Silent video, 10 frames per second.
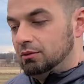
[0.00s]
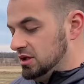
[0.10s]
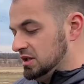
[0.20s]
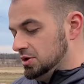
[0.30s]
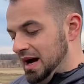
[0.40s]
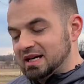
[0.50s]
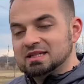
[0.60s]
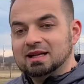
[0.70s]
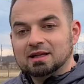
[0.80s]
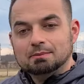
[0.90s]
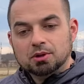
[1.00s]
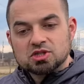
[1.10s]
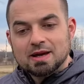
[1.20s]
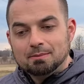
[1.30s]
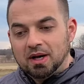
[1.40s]
reason, you accidentally push
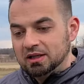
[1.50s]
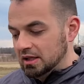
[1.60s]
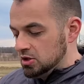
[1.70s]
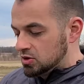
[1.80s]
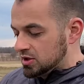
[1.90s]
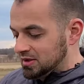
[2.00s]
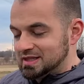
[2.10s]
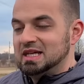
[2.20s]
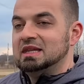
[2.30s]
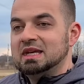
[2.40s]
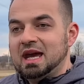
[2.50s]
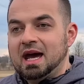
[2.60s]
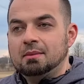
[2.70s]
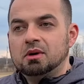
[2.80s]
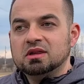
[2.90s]
that button and you start seeing the
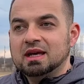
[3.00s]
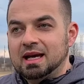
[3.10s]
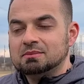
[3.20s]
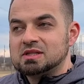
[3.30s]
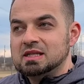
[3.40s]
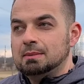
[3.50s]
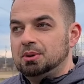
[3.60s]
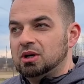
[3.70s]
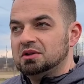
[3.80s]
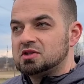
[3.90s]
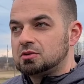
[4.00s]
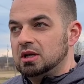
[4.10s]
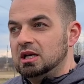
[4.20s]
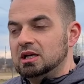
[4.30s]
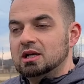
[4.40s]
M or the MC appear on the
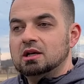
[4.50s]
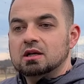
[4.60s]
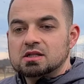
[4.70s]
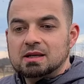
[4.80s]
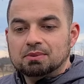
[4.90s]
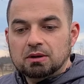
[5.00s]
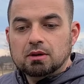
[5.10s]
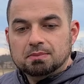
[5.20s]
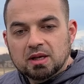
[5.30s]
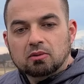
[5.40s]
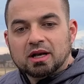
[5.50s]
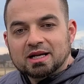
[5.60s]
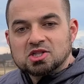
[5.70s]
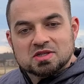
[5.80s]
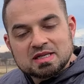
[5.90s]
screen, simply repeat what I
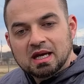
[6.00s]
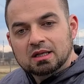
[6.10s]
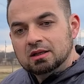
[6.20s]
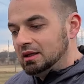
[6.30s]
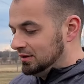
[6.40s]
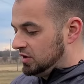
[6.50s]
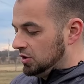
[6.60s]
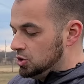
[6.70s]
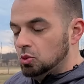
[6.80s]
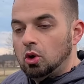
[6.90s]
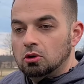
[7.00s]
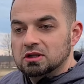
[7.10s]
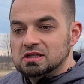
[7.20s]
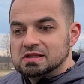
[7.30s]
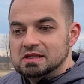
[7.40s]
just did until you
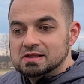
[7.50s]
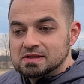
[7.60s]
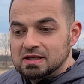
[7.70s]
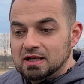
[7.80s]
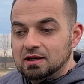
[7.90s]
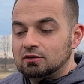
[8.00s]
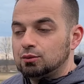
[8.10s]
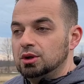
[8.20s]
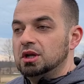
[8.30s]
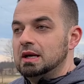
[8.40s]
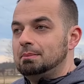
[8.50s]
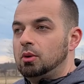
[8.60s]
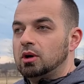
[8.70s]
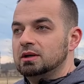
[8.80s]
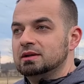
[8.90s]
only see C. It's really
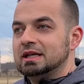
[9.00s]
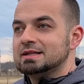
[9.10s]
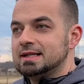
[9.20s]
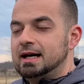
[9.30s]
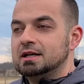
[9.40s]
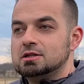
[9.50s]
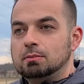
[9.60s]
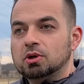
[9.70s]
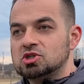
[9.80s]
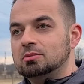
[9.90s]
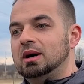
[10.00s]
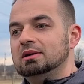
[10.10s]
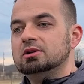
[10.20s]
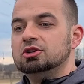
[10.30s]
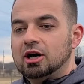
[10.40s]
important that as long as you push the
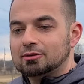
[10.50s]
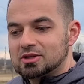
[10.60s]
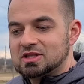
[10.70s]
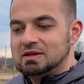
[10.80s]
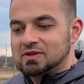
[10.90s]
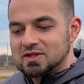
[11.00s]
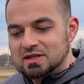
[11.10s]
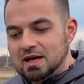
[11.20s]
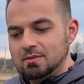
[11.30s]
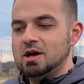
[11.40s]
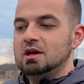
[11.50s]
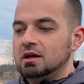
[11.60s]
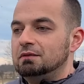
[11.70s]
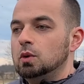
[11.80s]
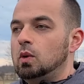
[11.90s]
button, the dog receives the stim.
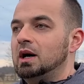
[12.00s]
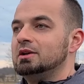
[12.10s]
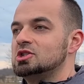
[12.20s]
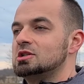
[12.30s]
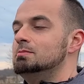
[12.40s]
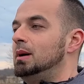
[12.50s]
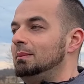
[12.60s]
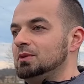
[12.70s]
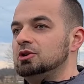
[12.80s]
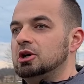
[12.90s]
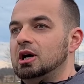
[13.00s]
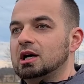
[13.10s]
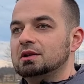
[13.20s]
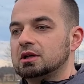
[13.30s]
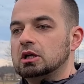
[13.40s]
If you want to just bump the dog
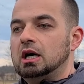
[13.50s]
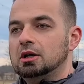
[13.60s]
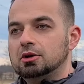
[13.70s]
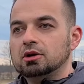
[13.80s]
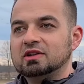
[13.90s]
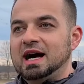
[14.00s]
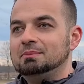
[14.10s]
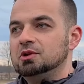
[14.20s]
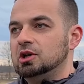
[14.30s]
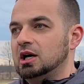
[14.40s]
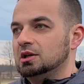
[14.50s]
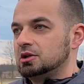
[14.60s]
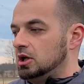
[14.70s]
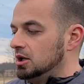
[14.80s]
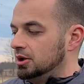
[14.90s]
on the collar or tap the dog on the
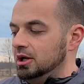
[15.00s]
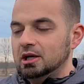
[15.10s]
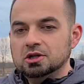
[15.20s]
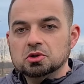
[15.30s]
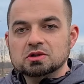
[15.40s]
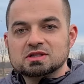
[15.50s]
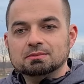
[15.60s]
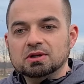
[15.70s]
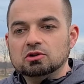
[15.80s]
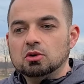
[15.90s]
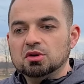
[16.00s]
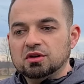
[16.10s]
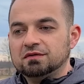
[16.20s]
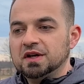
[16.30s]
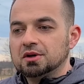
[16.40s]
collar, you can simply do it with
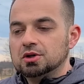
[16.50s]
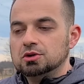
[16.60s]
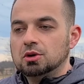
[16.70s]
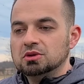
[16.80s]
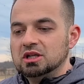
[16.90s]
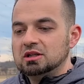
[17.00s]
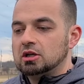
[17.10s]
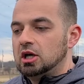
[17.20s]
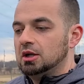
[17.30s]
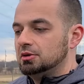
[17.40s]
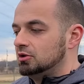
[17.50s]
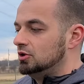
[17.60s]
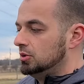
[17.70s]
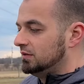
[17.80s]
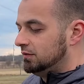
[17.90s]
your finger. You don't need the collar to
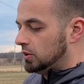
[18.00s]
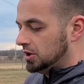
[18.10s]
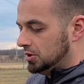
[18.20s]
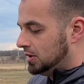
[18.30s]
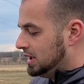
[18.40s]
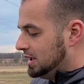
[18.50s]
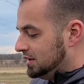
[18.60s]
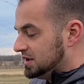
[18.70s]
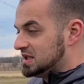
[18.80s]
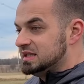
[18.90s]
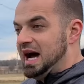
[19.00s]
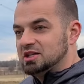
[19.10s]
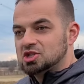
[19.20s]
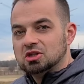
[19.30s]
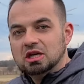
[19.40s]
do it for you. This is
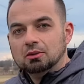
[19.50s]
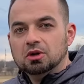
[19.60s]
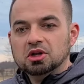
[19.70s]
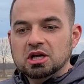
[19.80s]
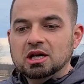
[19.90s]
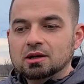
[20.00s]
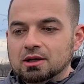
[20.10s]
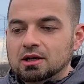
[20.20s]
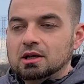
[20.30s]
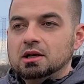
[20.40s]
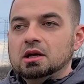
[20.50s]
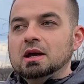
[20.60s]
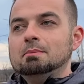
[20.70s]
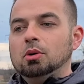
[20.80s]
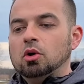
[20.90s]
actually a really
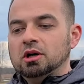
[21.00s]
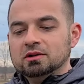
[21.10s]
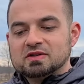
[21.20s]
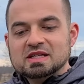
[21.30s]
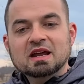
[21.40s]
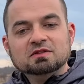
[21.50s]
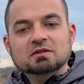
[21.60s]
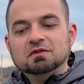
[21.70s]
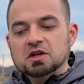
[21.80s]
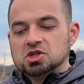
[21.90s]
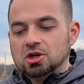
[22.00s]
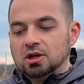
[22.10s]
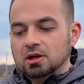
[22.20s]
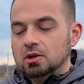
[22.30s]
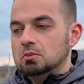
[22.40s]
important safety feature,
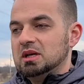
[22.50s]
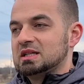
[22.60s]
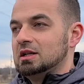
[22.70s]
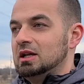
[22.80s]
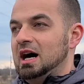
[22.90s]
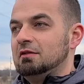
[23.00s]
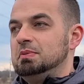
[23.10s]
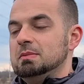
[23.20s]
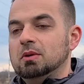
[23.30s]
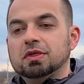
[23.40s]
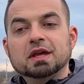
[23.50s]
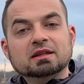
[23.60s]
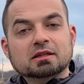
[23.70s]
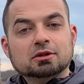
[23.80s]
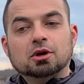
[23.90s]
because a lot of people think
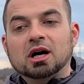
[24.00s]
that they're